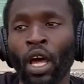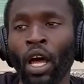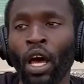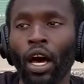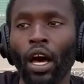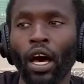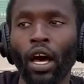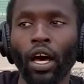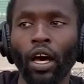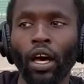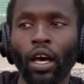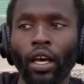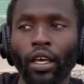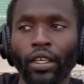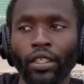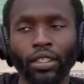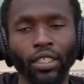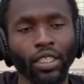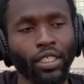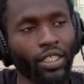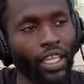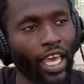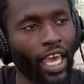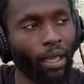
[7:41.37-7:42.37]
It's
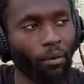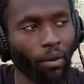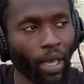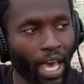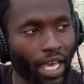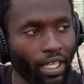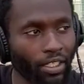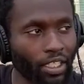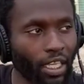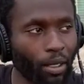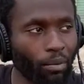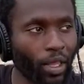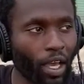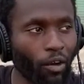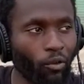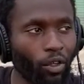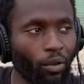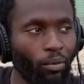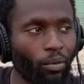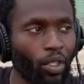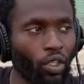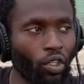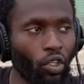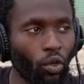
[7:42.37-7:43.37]
the same concept that
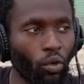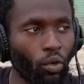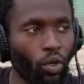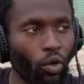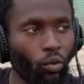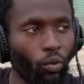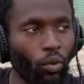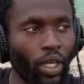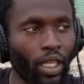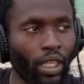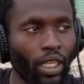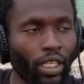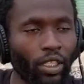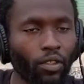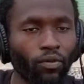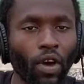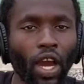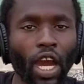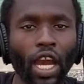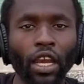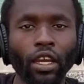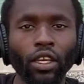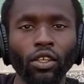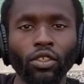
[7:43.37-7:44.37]
we've been doing with as
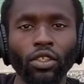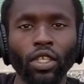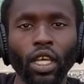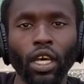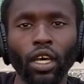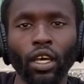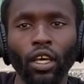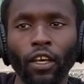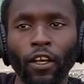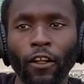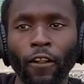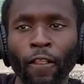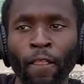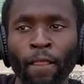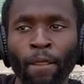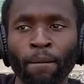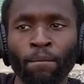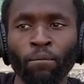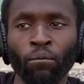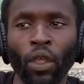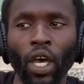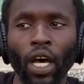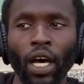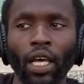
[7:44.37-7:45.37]
far as
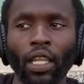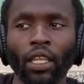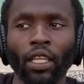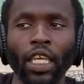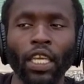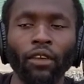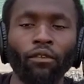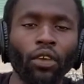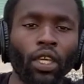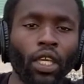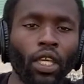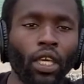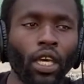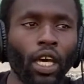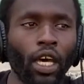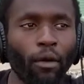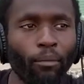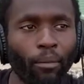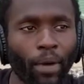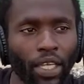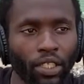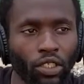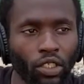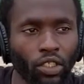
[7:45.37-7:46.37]
leaving
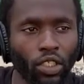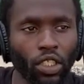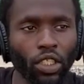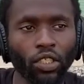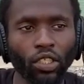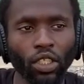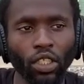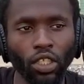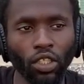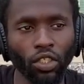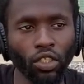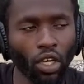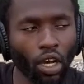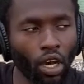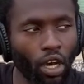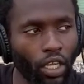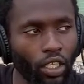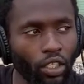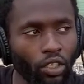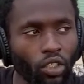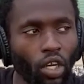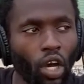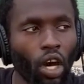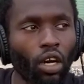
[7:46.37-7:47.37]
messages in
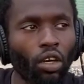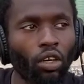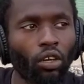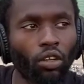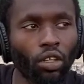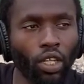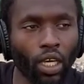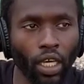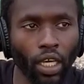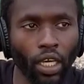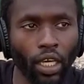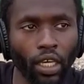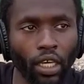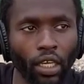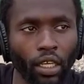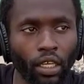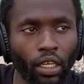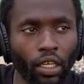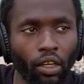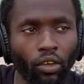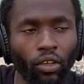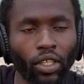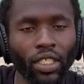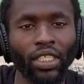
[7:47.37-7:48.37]
chalk on
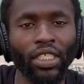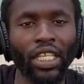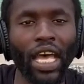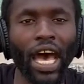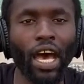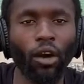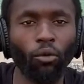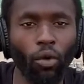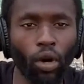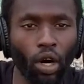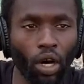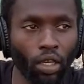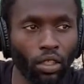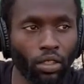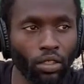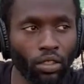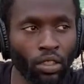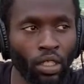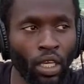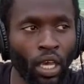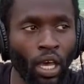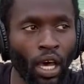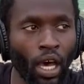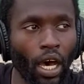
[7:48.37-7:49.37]
the sidewalks,
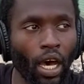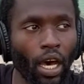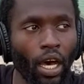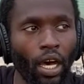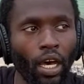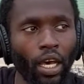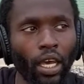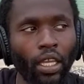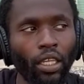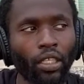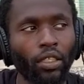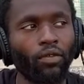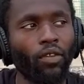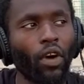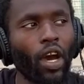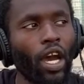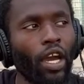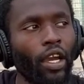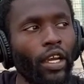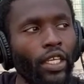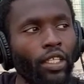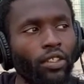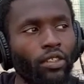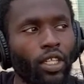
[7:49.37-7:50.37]
and as
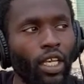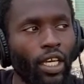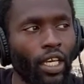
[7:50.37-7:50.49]
far as